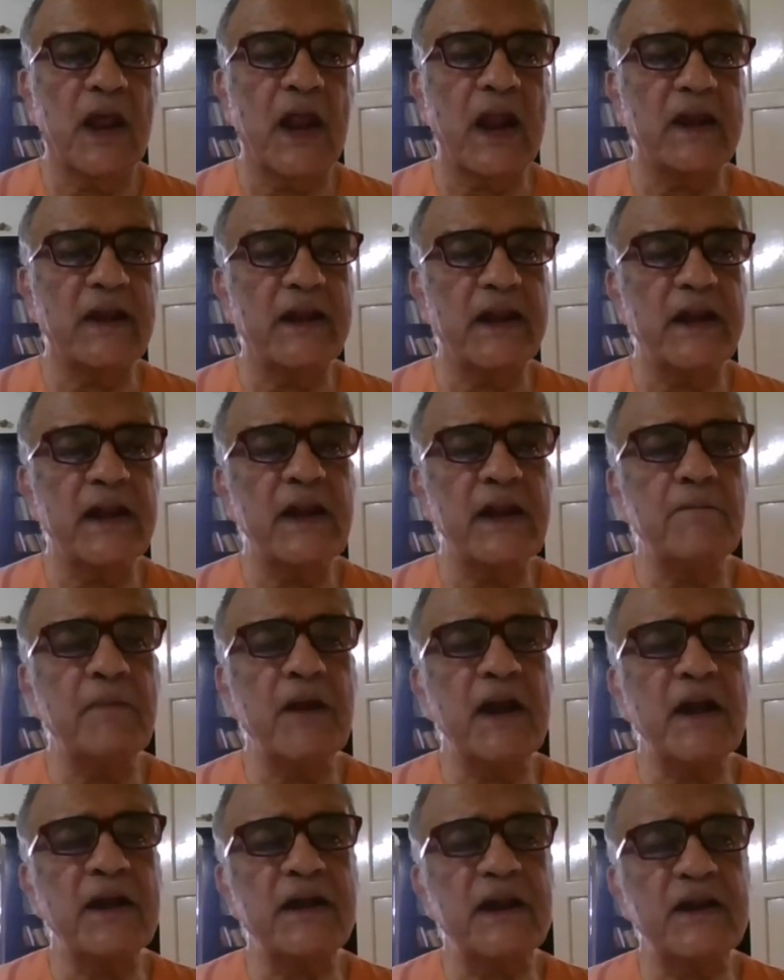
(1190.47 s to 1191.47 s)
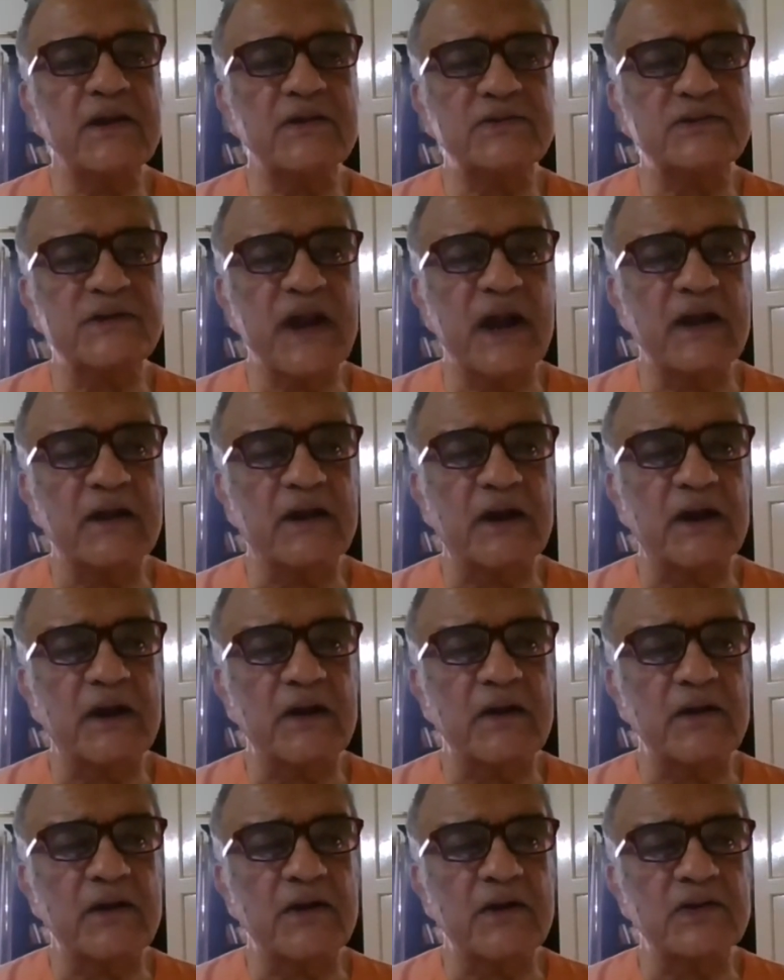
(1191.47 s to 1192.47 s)
And then he maintains that
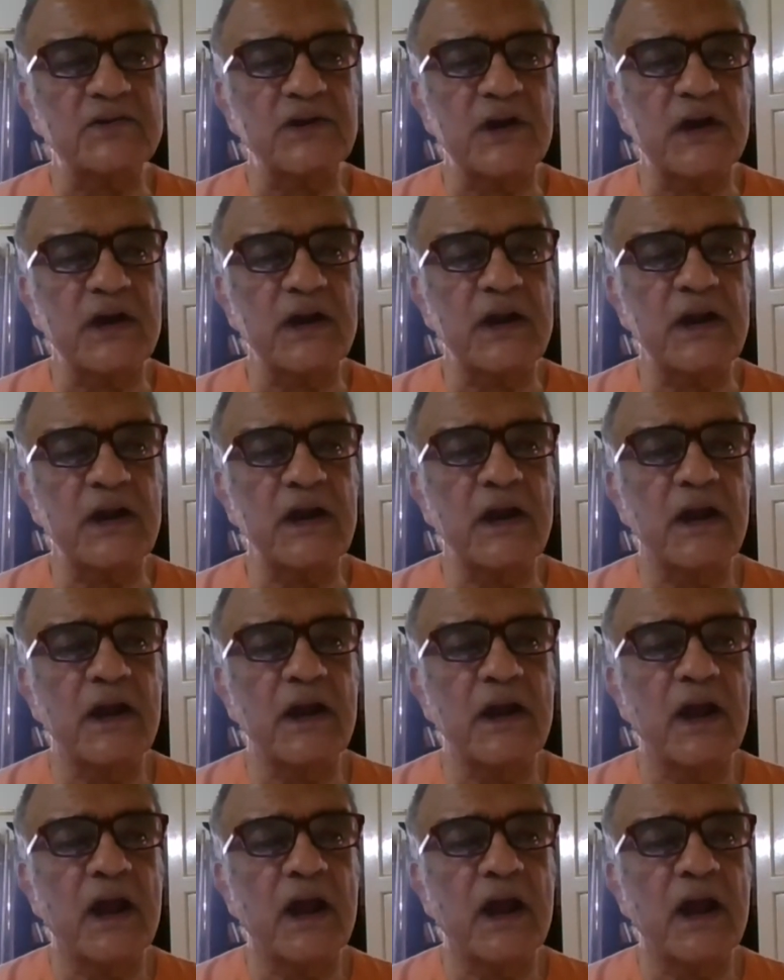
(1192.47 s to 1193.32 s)
conditioning,